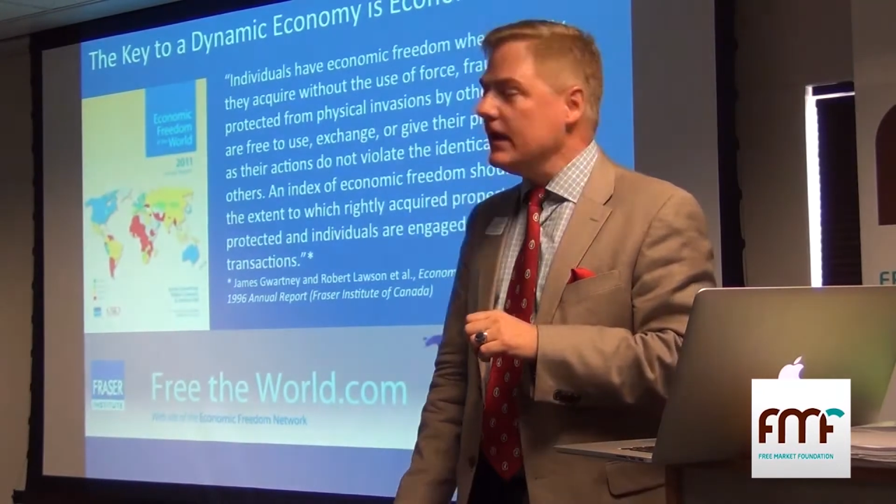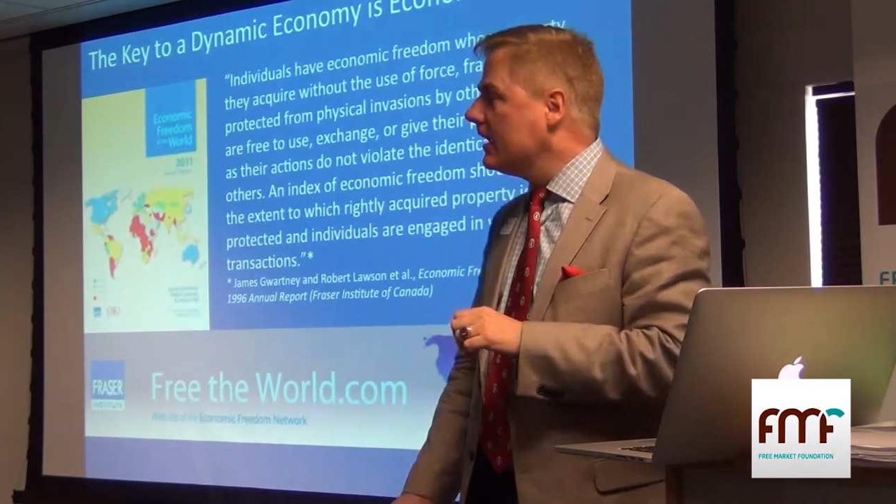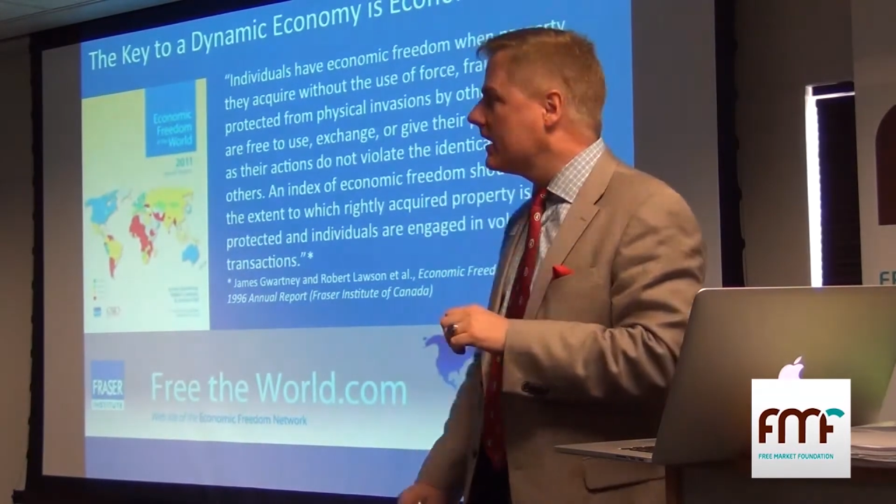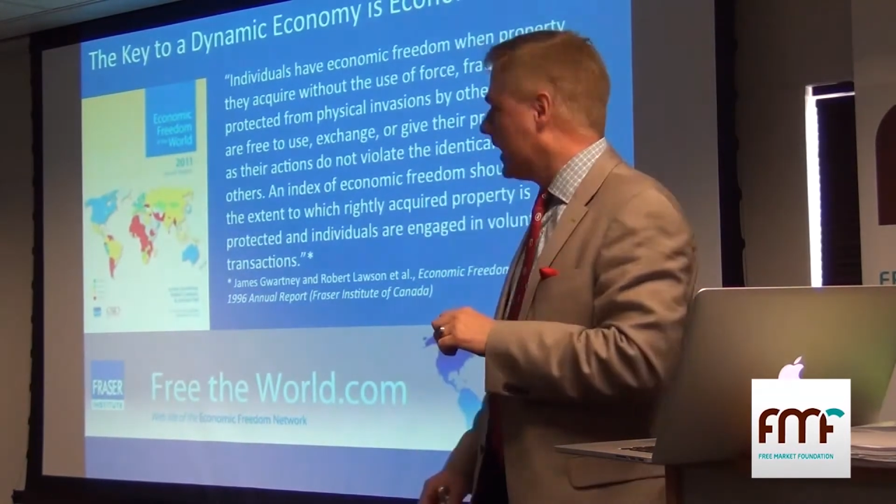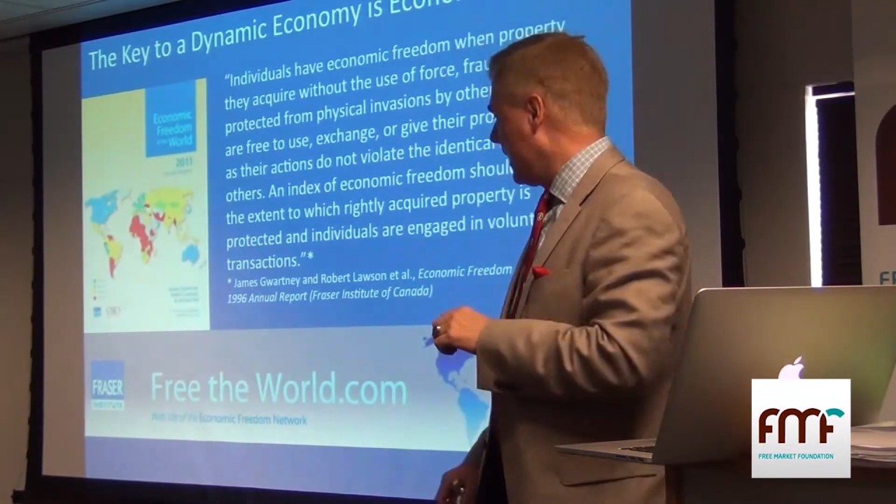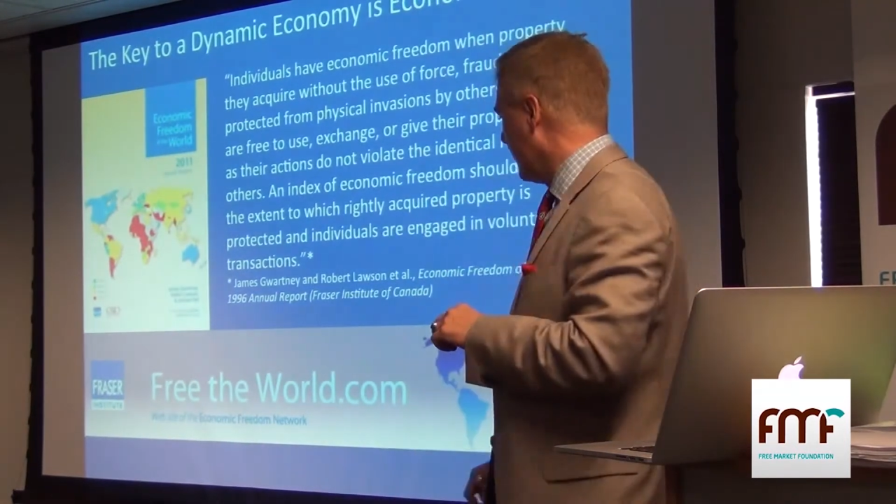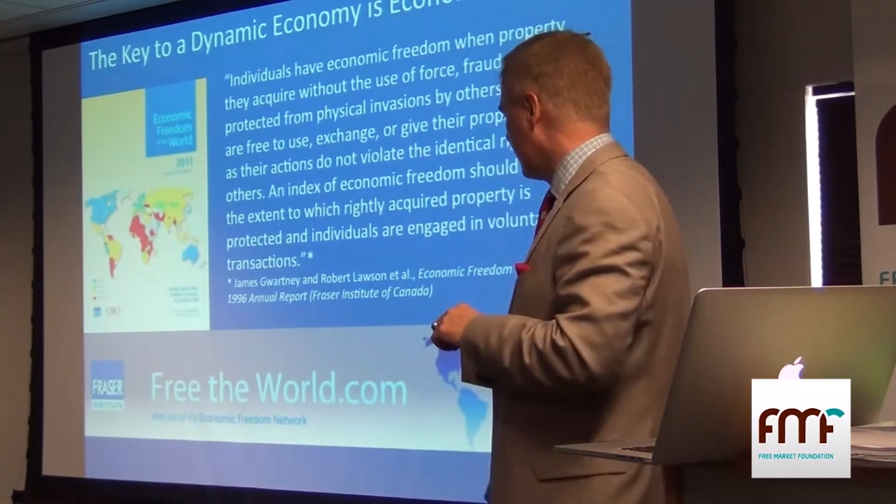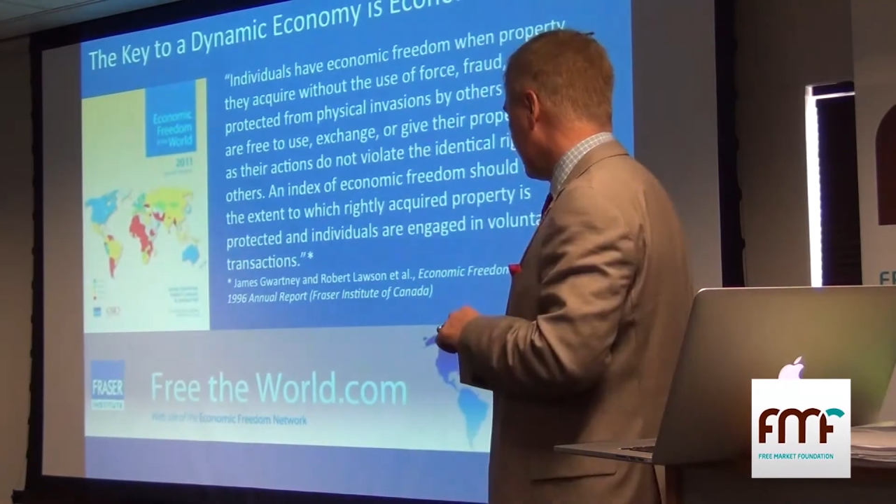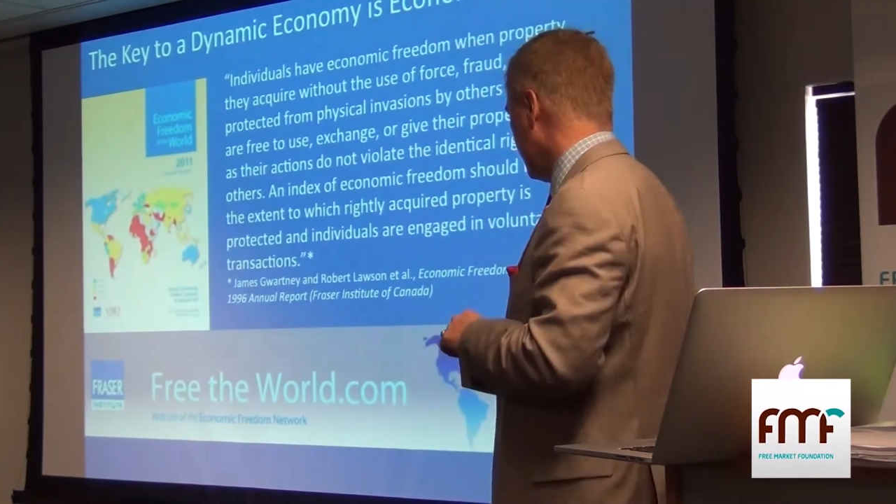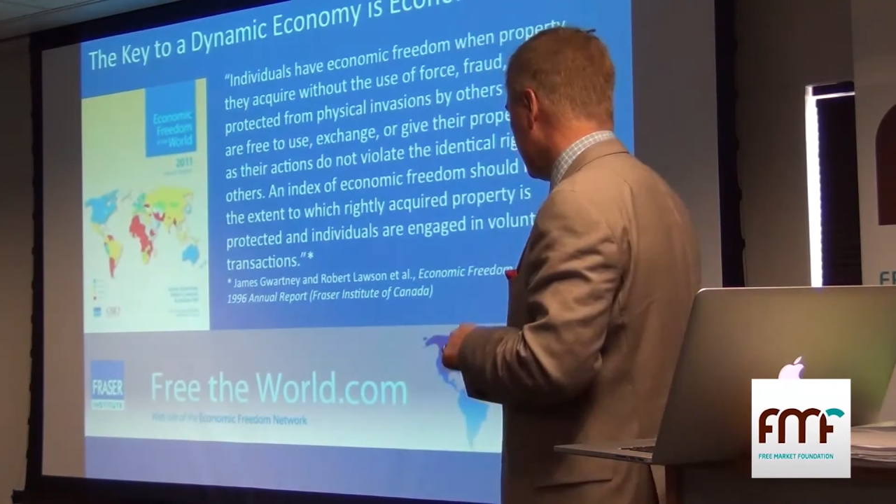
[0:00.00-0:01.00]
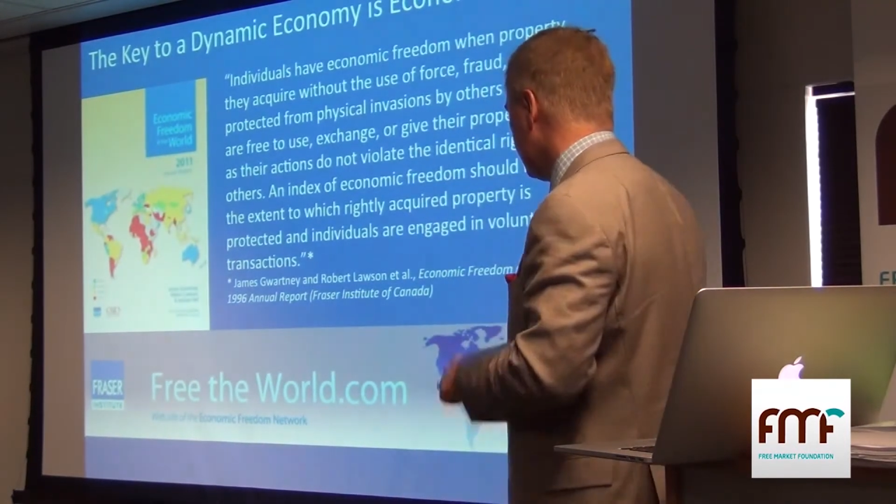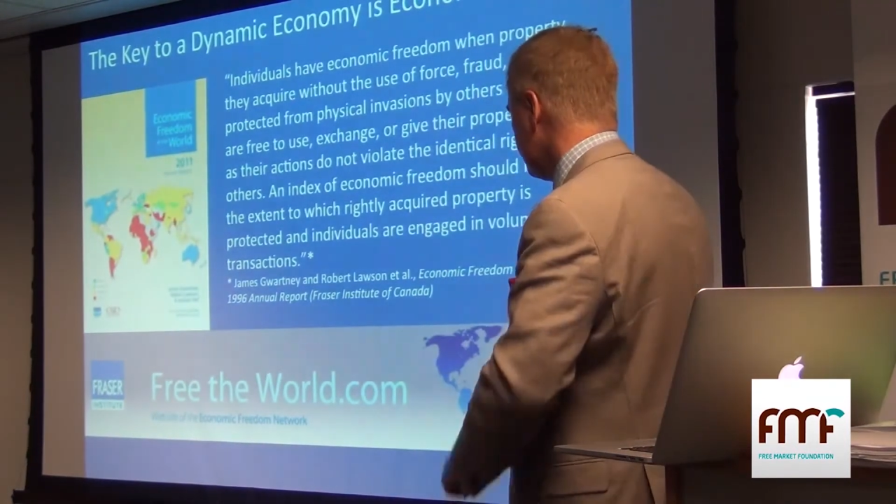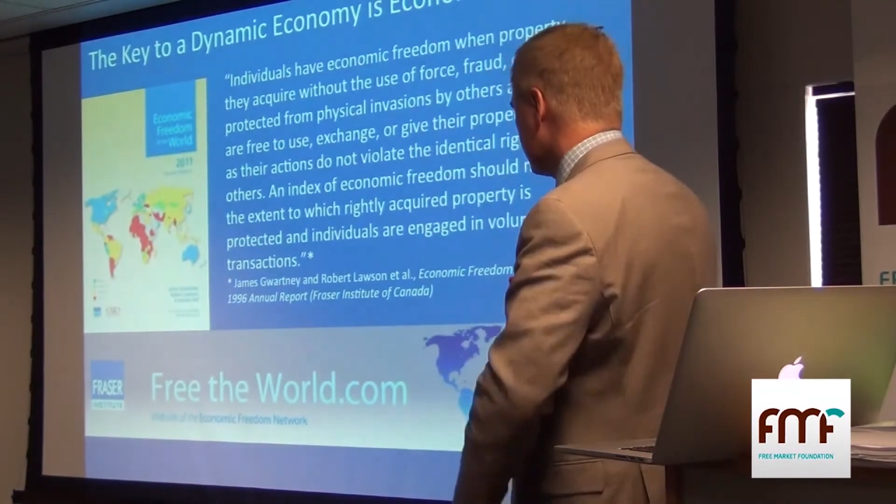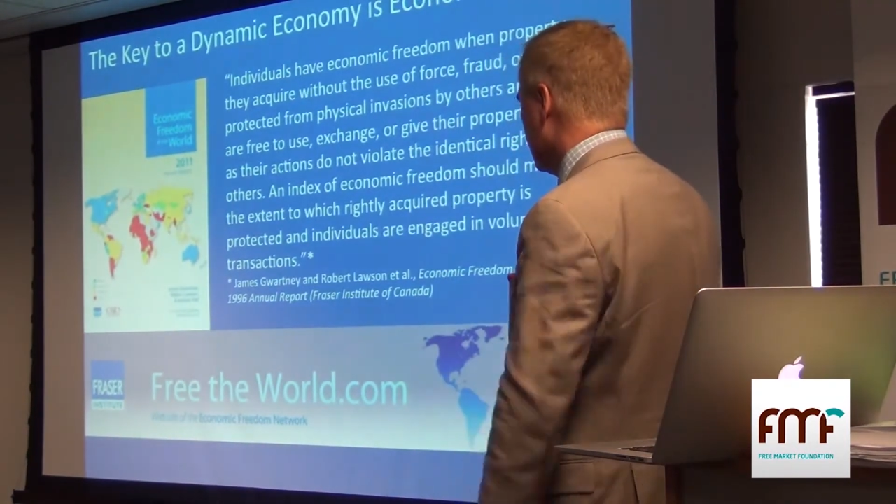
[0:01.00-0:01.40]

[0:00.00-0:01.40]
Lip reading: economic freedom.